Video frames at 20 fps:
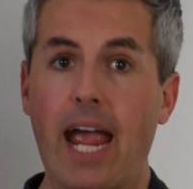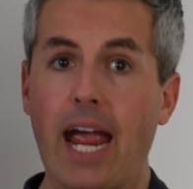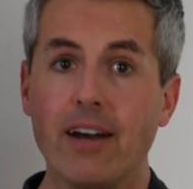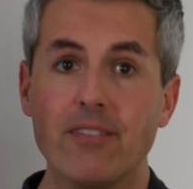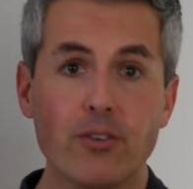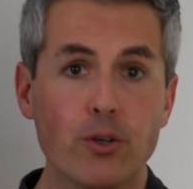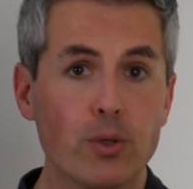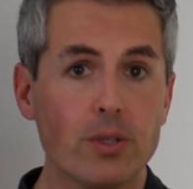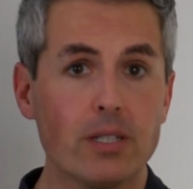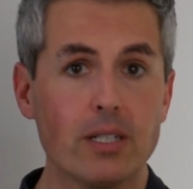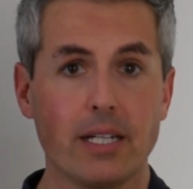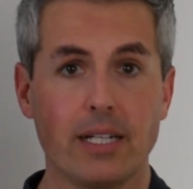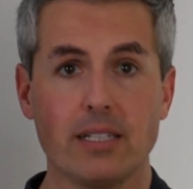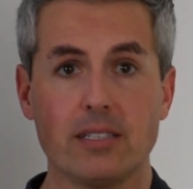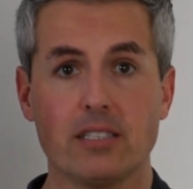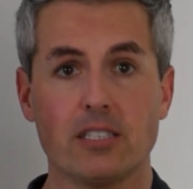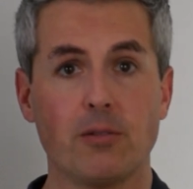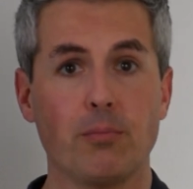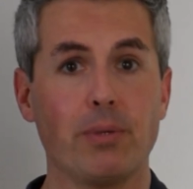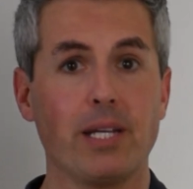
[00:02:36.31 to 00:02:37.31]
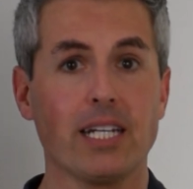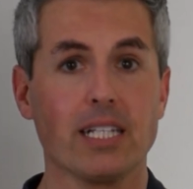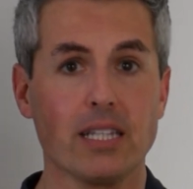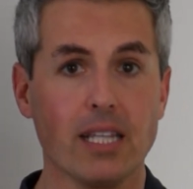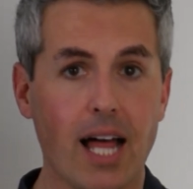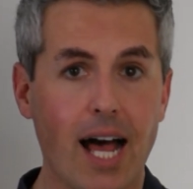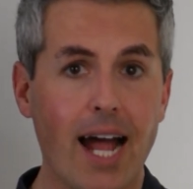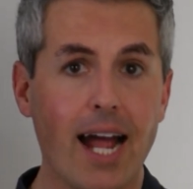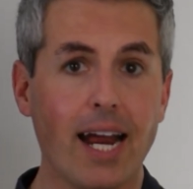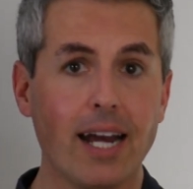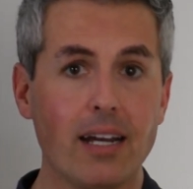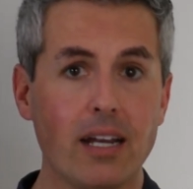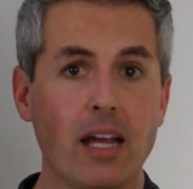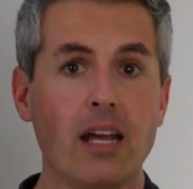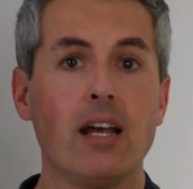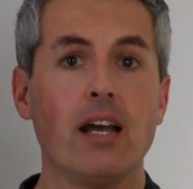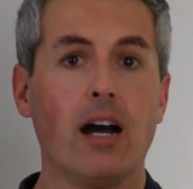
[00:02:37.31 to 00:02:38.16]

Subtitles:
Everyone needs to be aligned